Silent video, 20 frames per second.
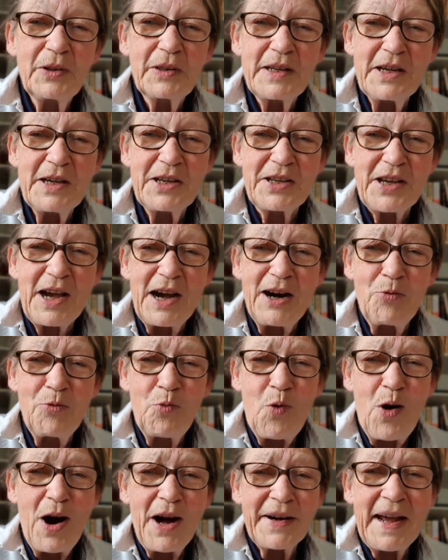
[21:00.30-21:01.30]
is our
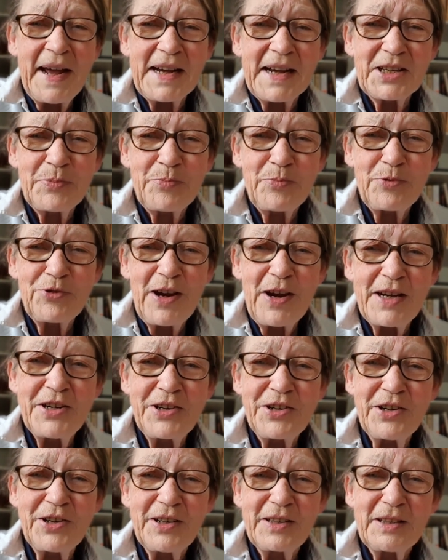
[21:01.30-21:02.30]
one
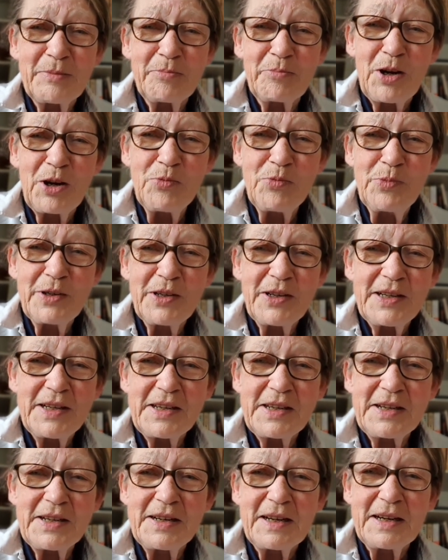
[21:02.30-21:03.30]
aspiration at the moment,
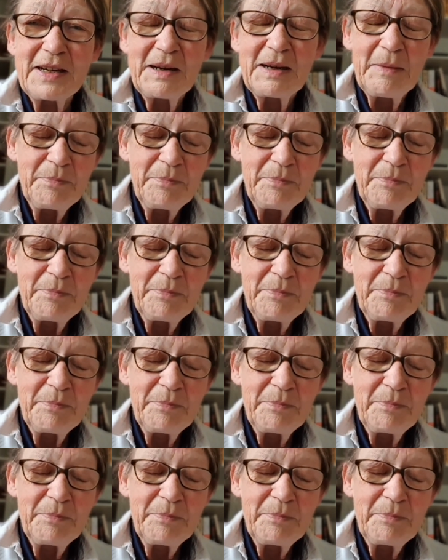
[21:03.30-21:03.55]
isn't it?